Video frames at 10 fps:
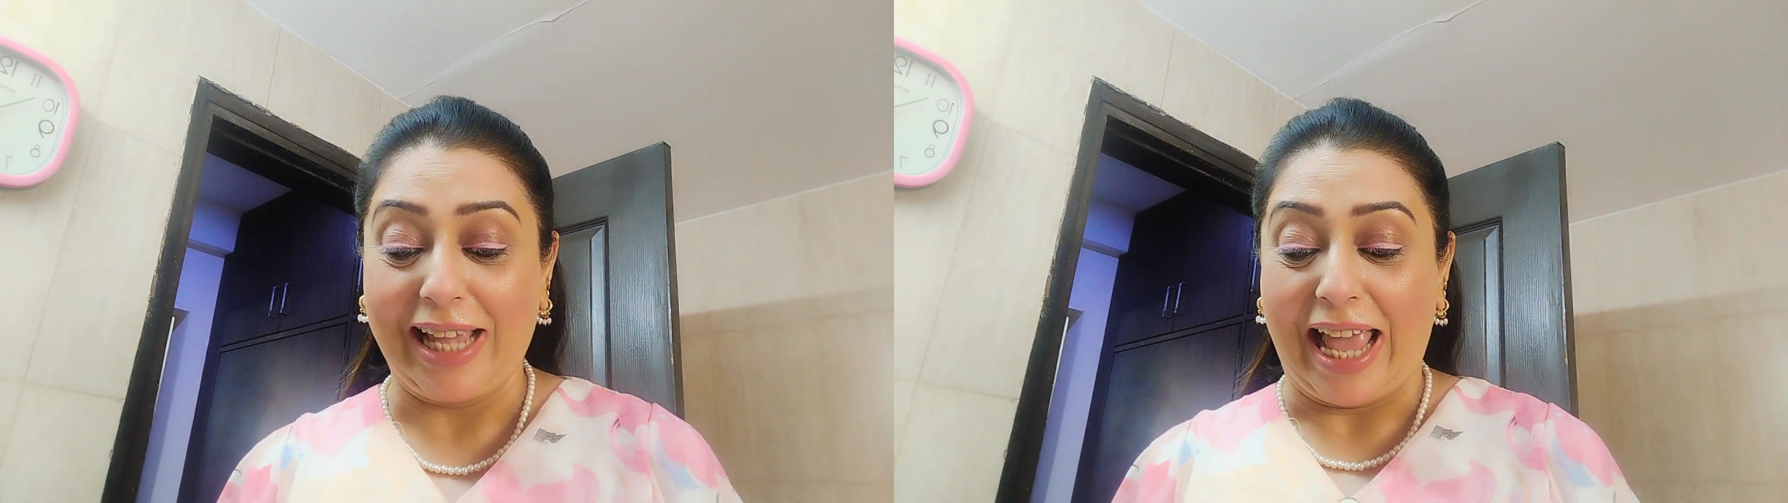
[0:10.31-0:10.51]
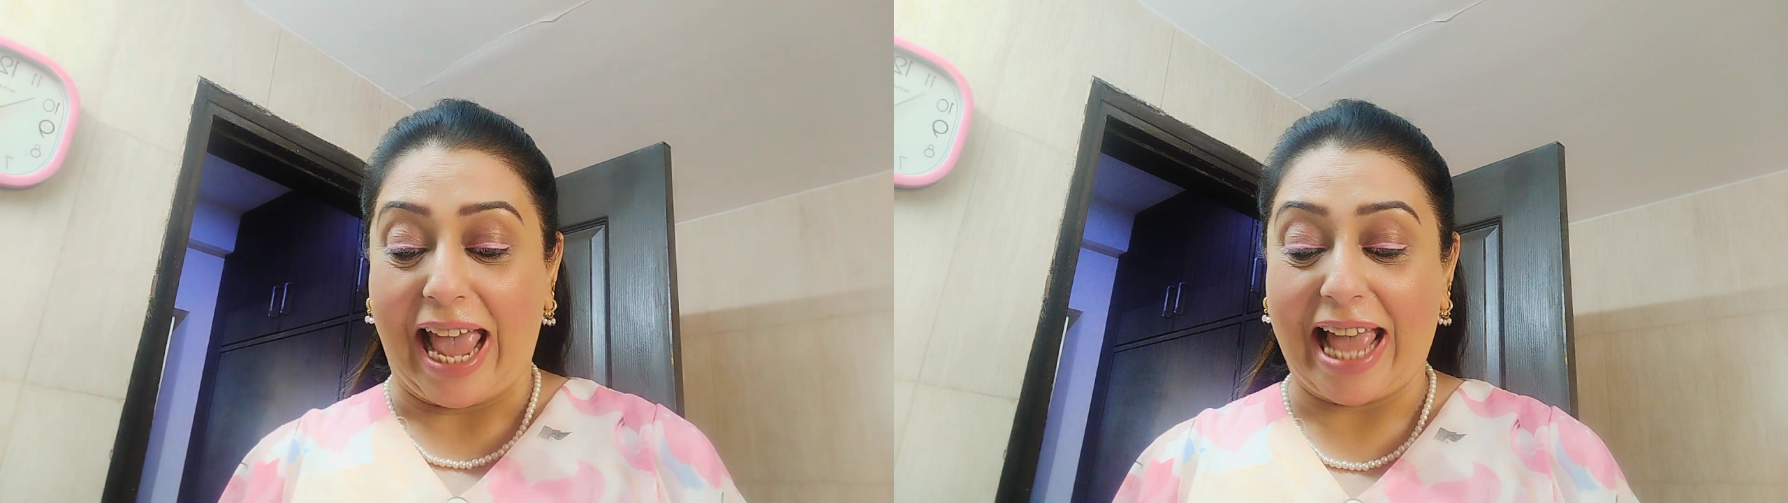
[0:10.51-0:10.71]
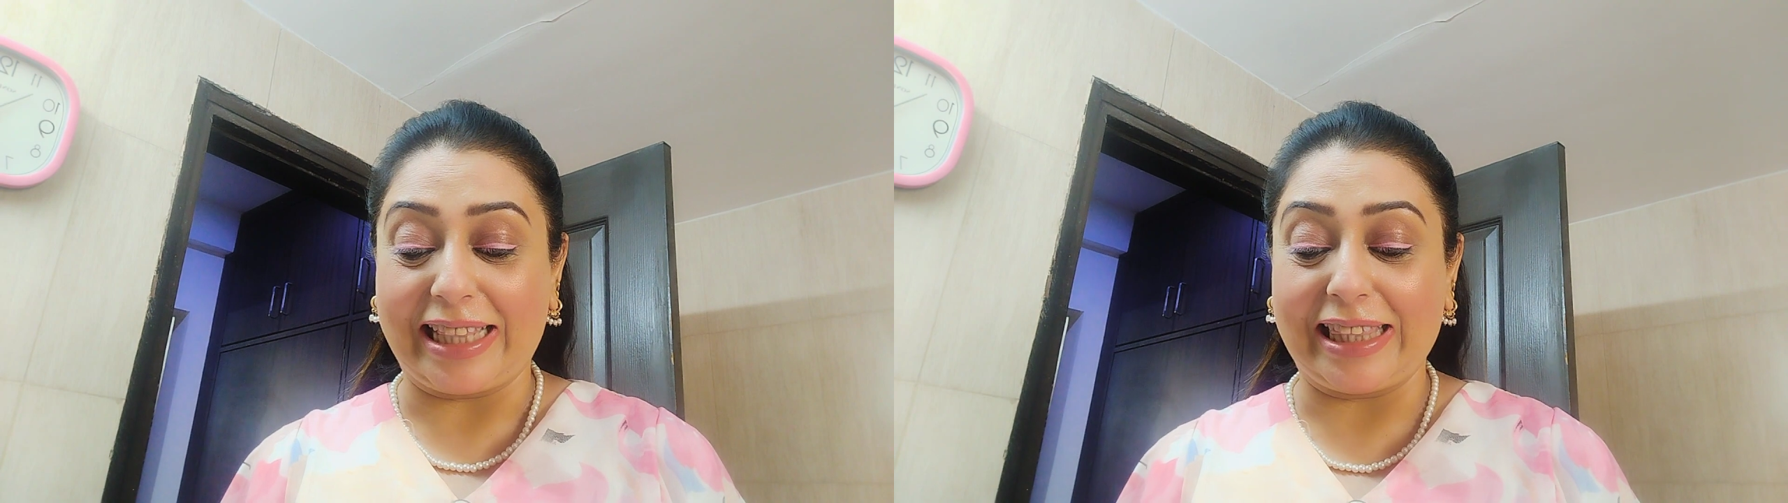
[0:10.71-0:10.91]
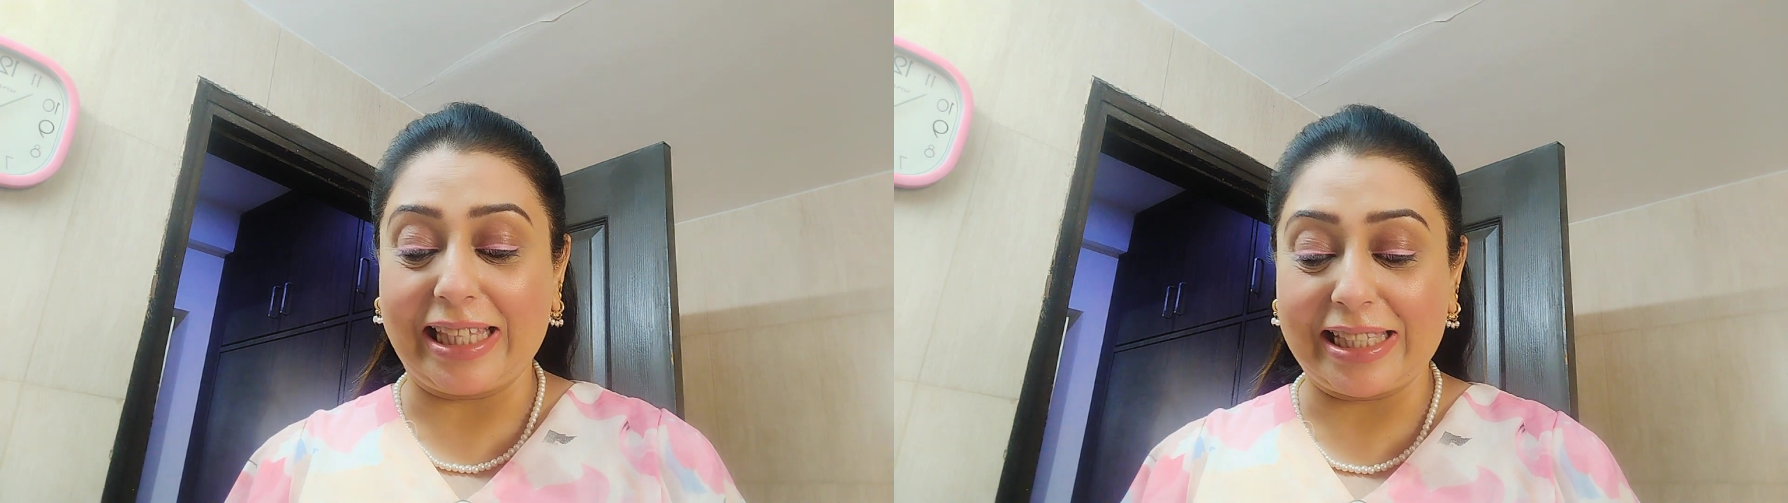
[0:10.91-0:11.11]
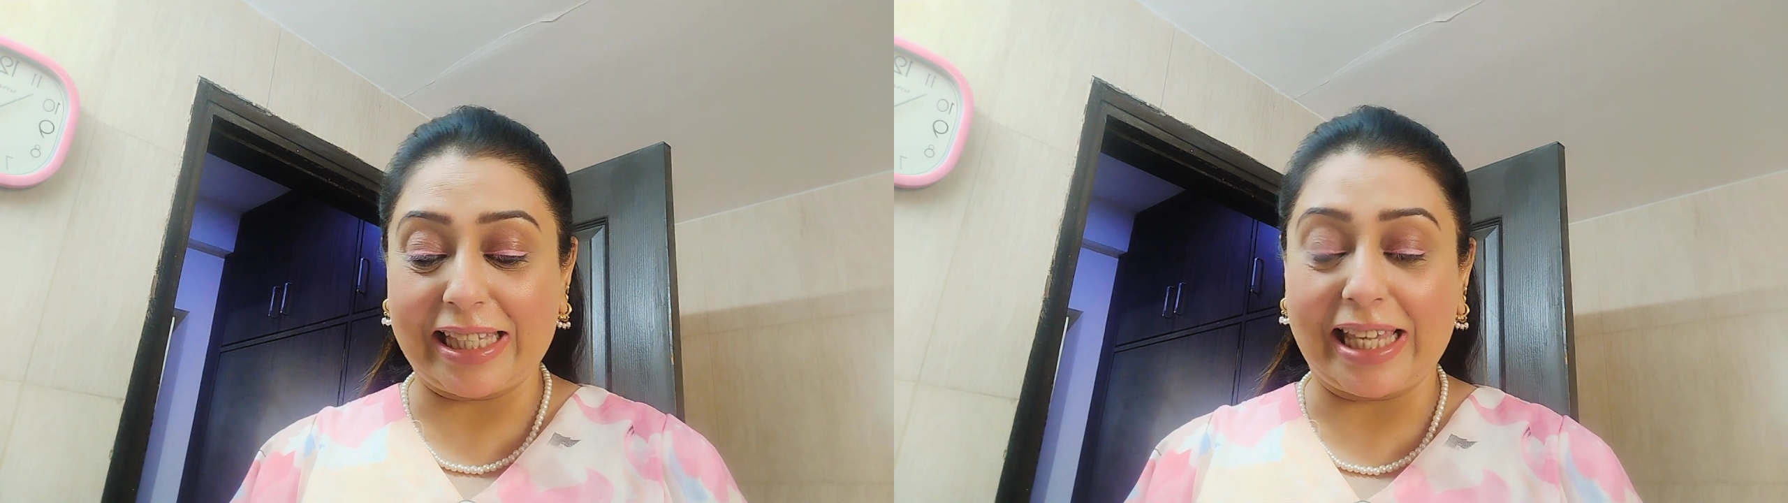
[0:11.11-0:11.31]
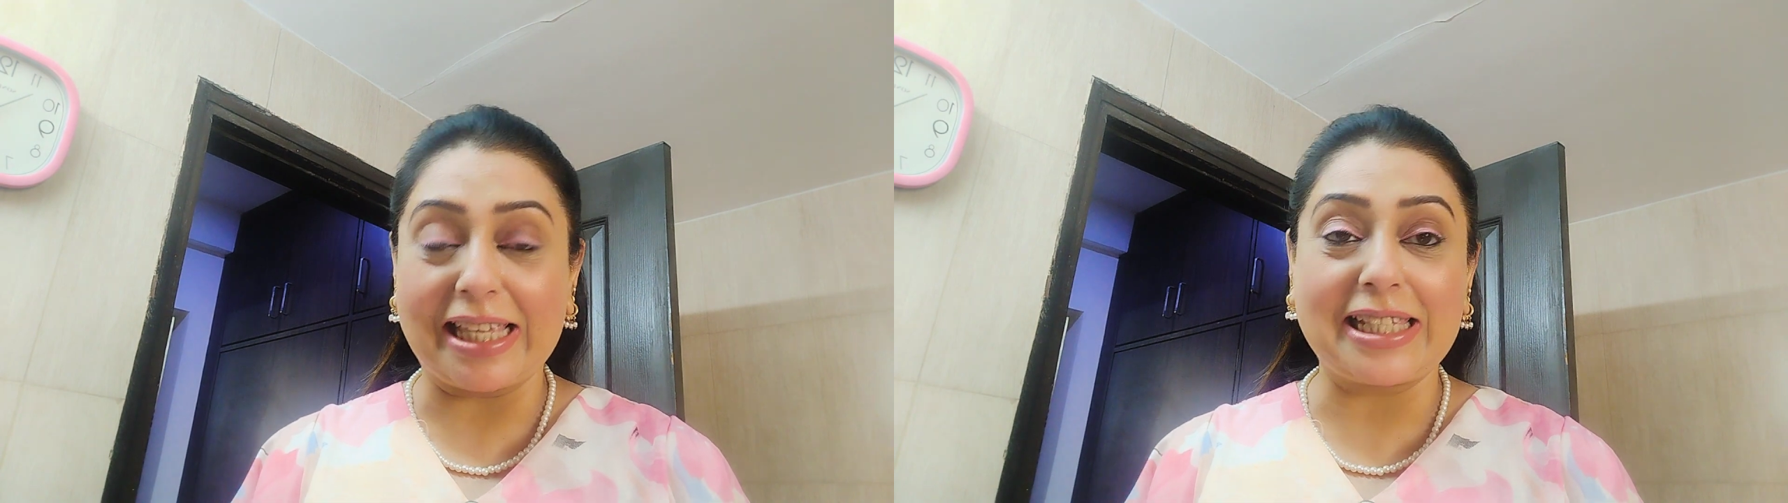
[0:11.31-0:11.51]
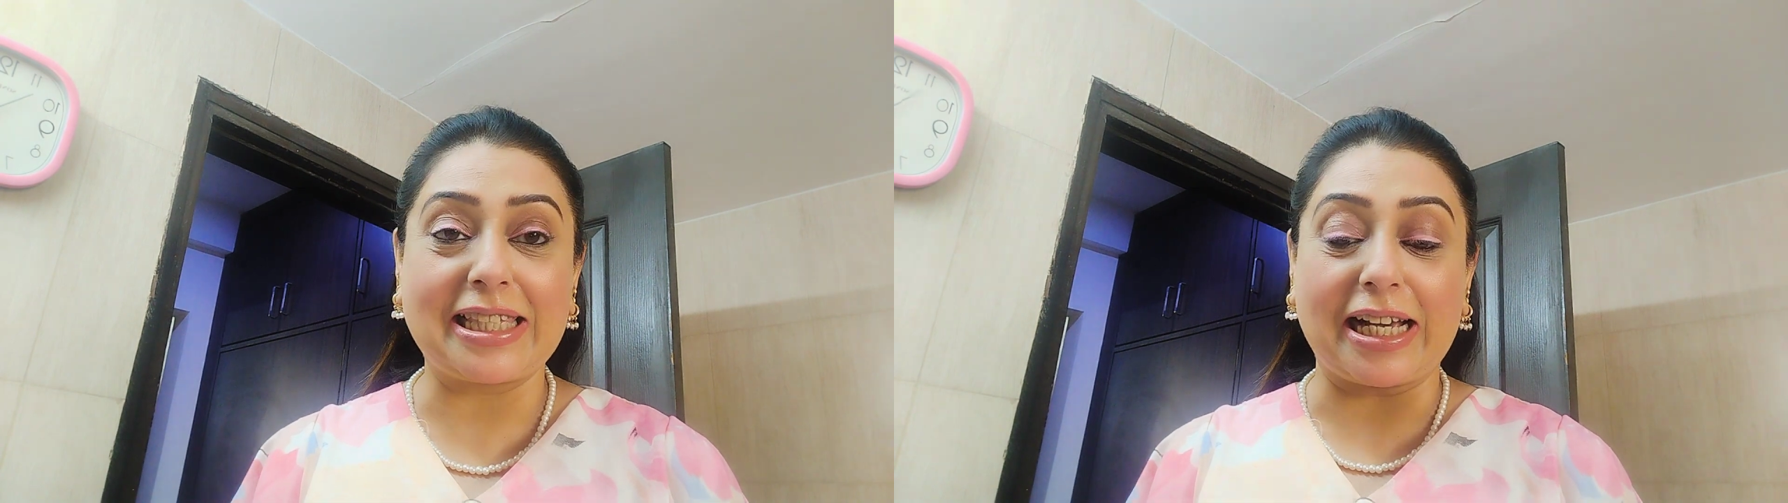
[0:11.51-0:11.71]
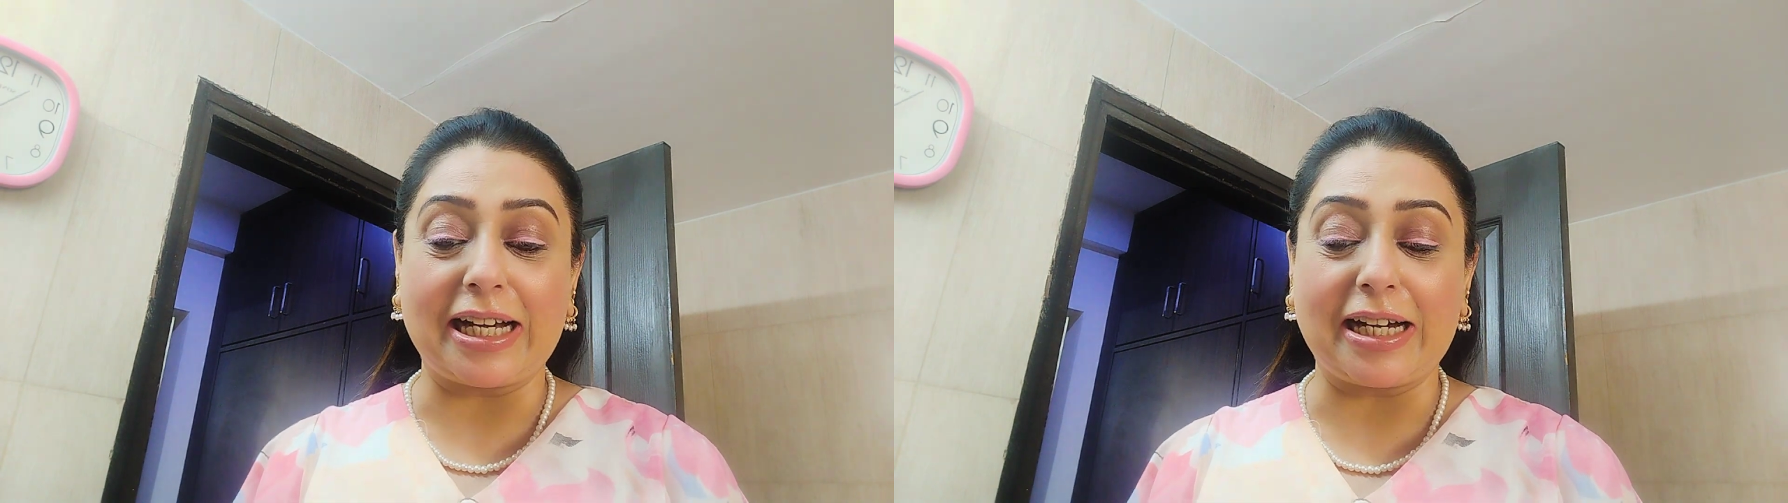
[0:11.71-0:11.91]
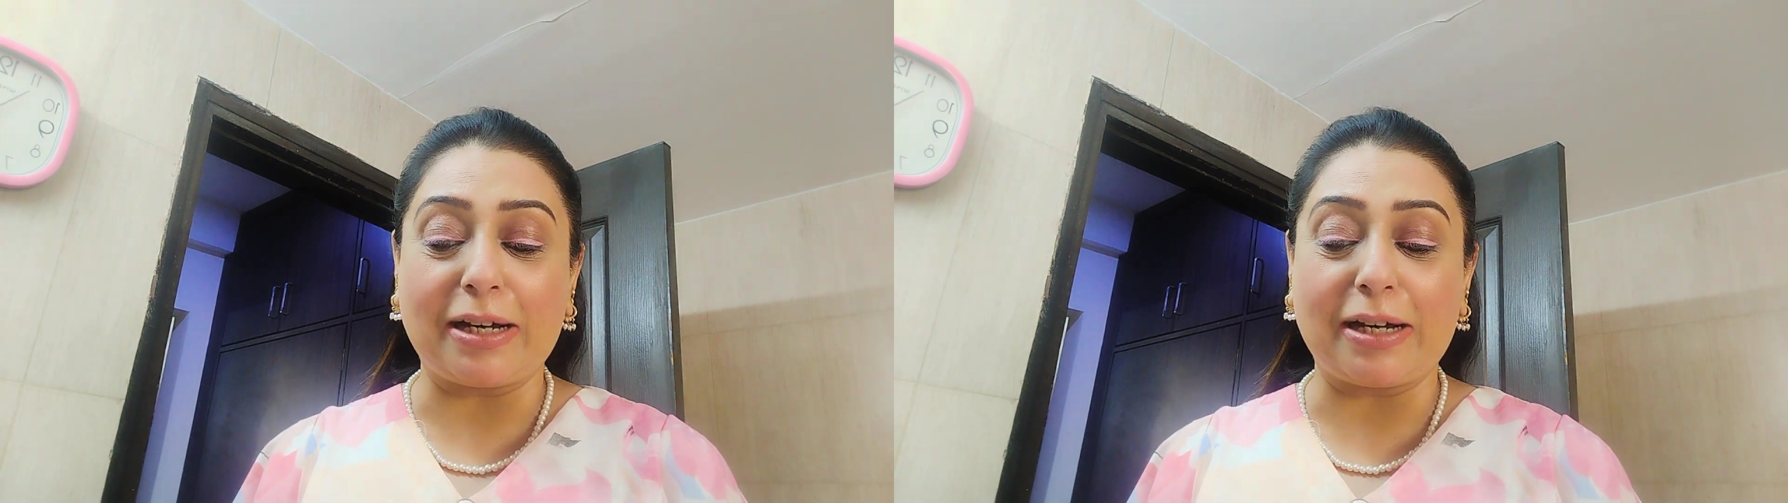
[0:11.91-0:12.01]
And this is a